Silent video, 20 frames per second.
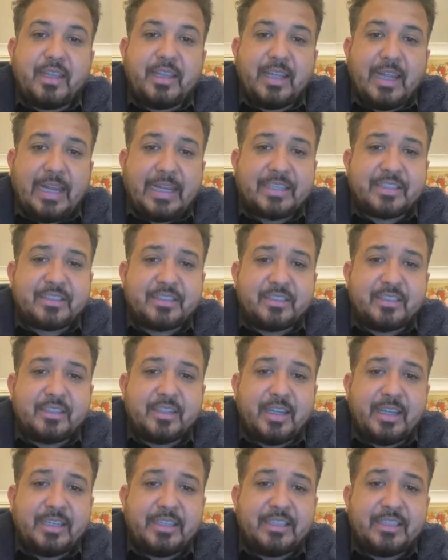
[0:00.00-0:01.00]
act
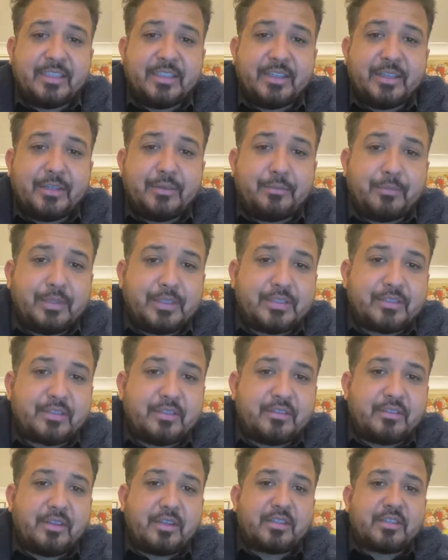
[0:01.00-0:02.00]
any
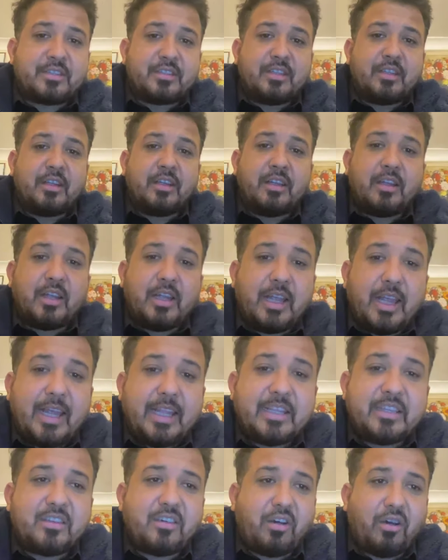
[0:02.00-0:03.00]
misconduct,
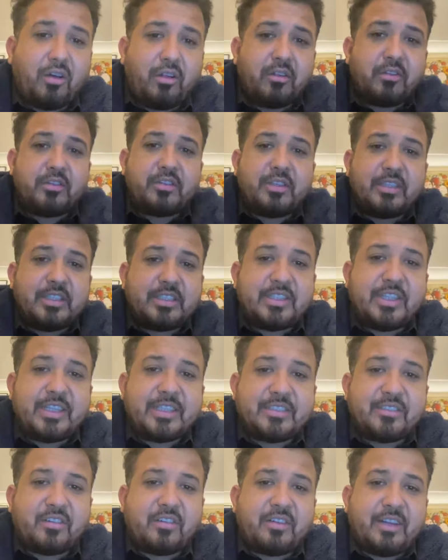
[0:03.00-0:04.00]
and all these
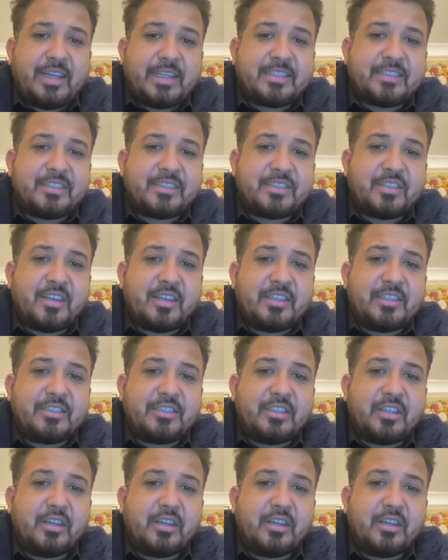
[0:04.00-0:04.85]
things are exercised.